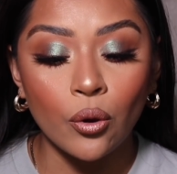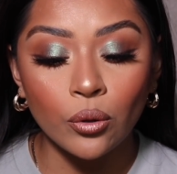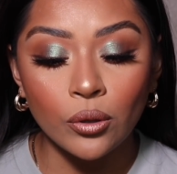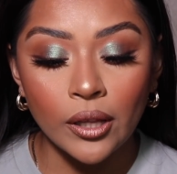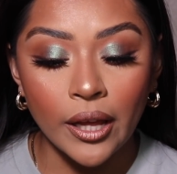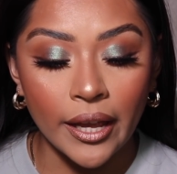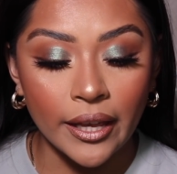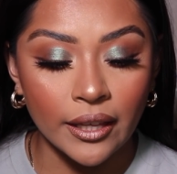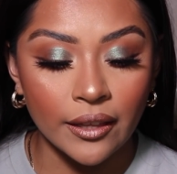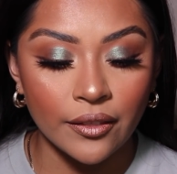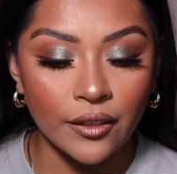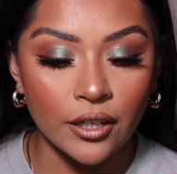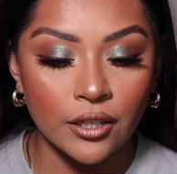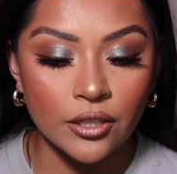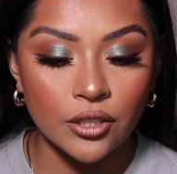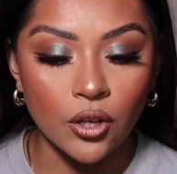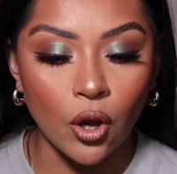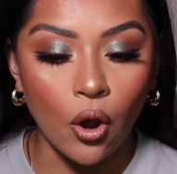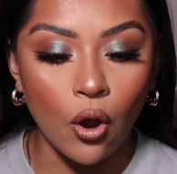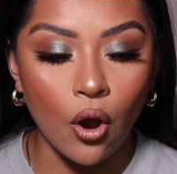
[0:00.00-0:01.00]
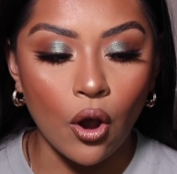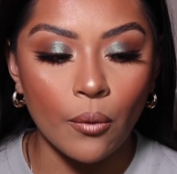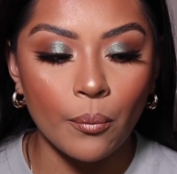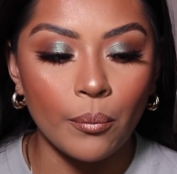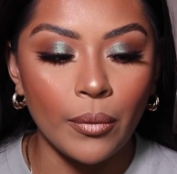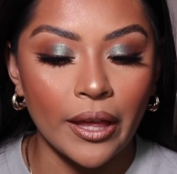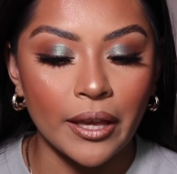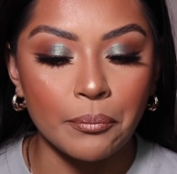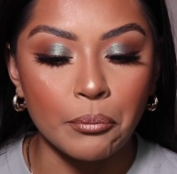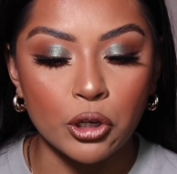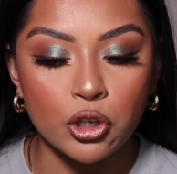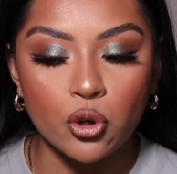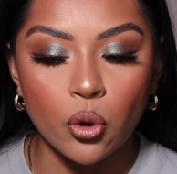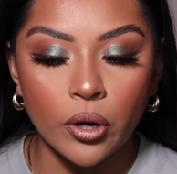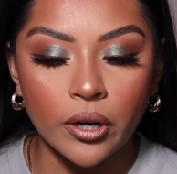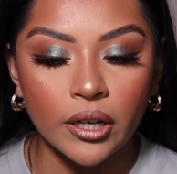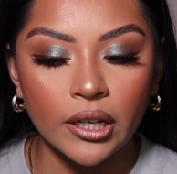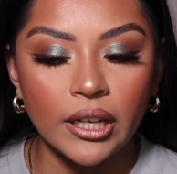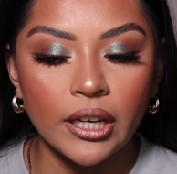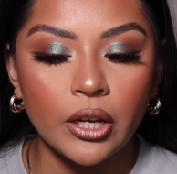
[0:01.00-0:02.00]
Like, there's like
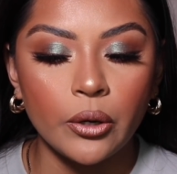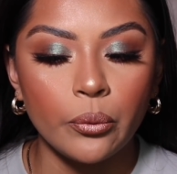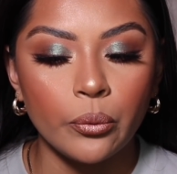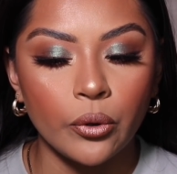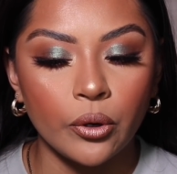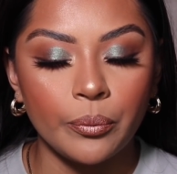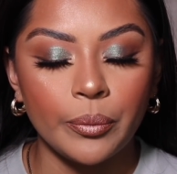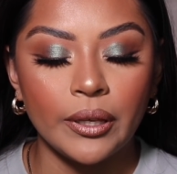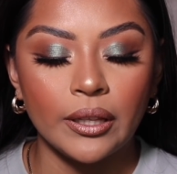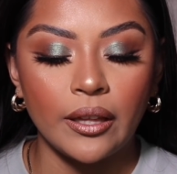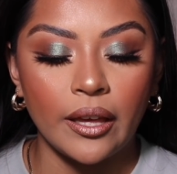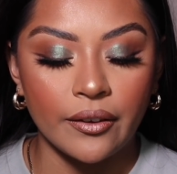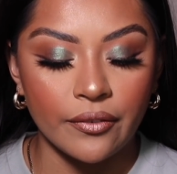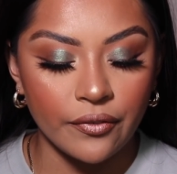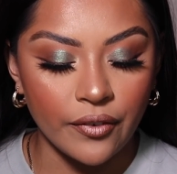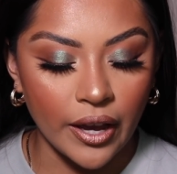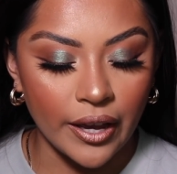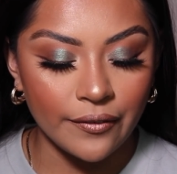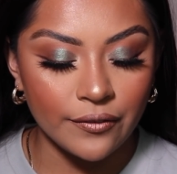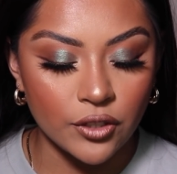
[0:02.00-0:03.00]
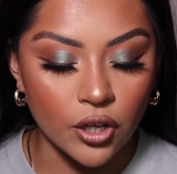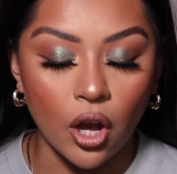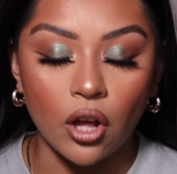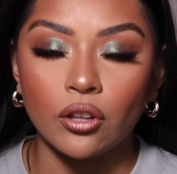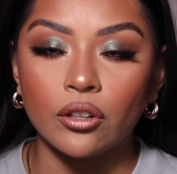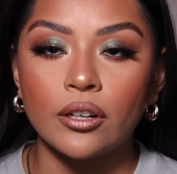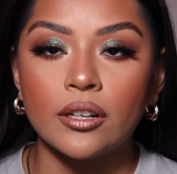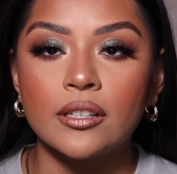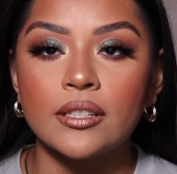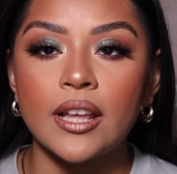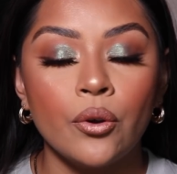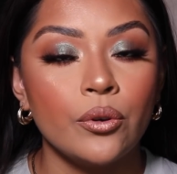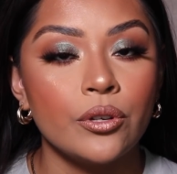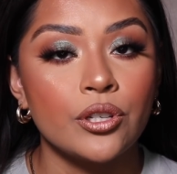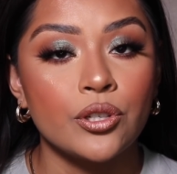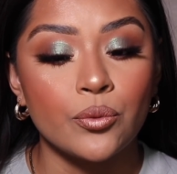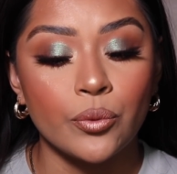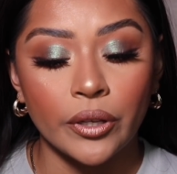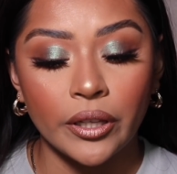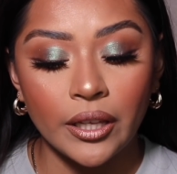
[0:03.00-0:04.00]
majority will be like $5, which
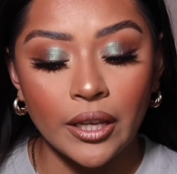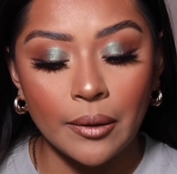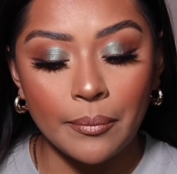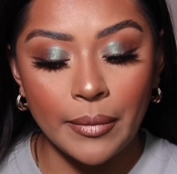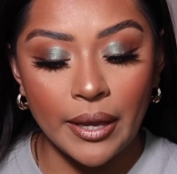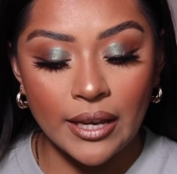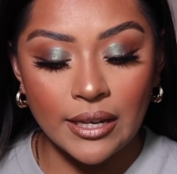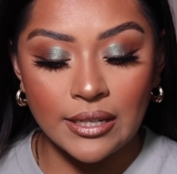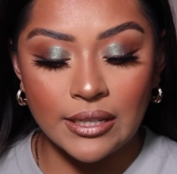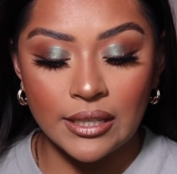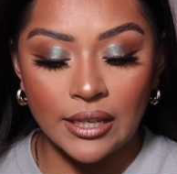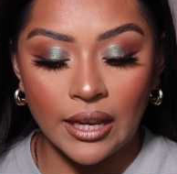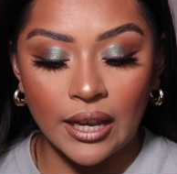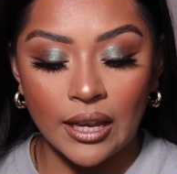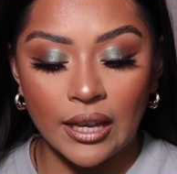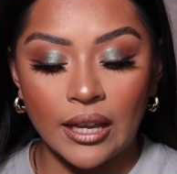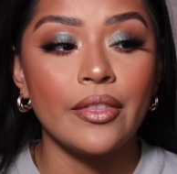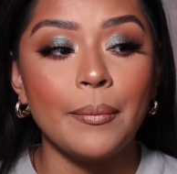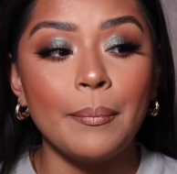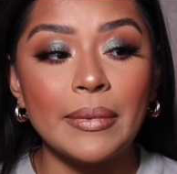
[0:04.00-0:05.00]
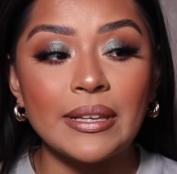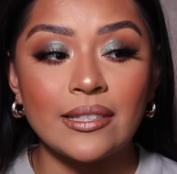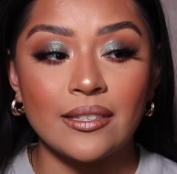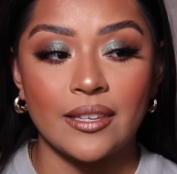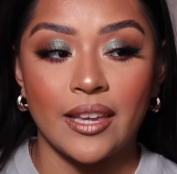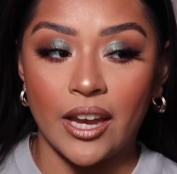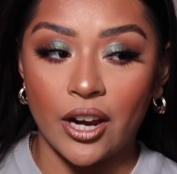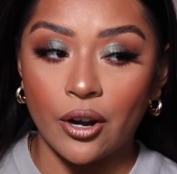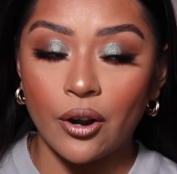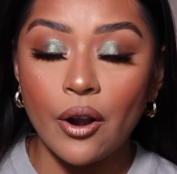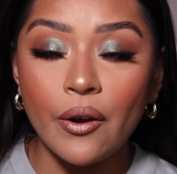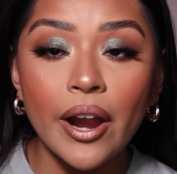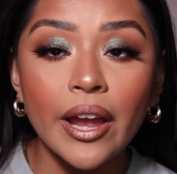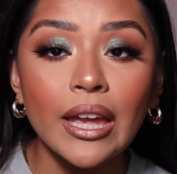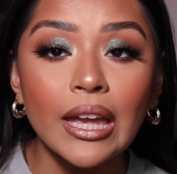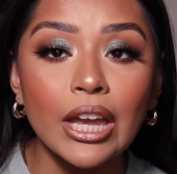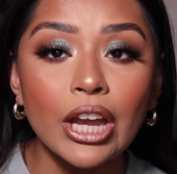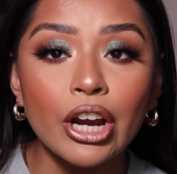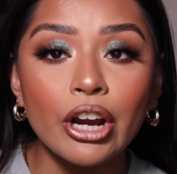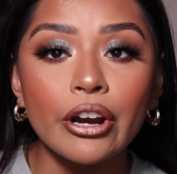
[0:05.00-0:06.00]
is really amazing. The mascara right
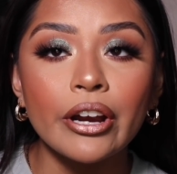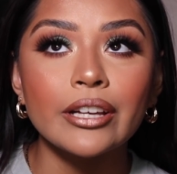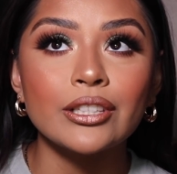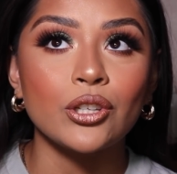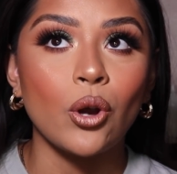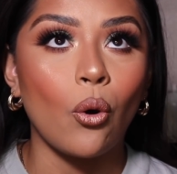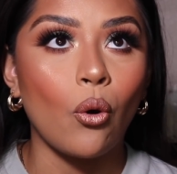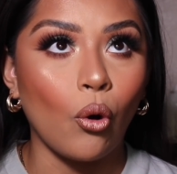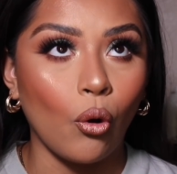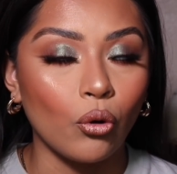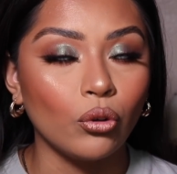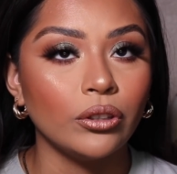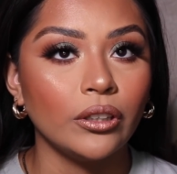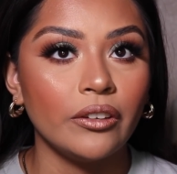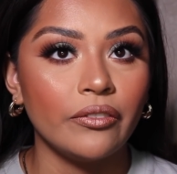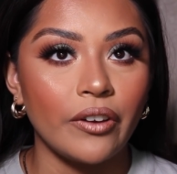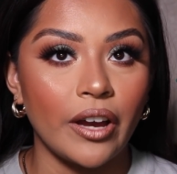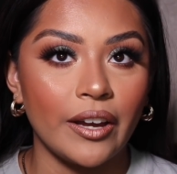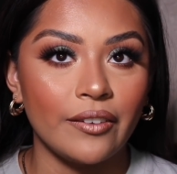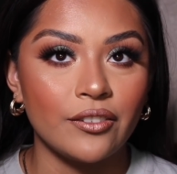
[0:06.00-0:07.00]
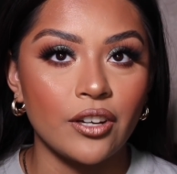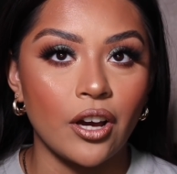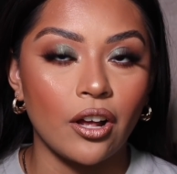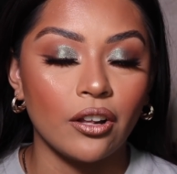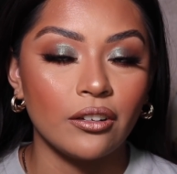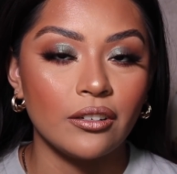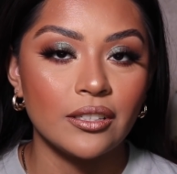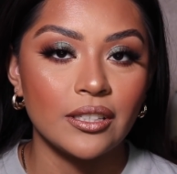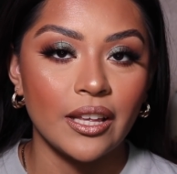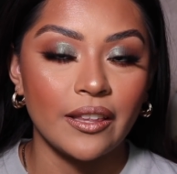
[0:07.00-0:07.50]
here is only $5.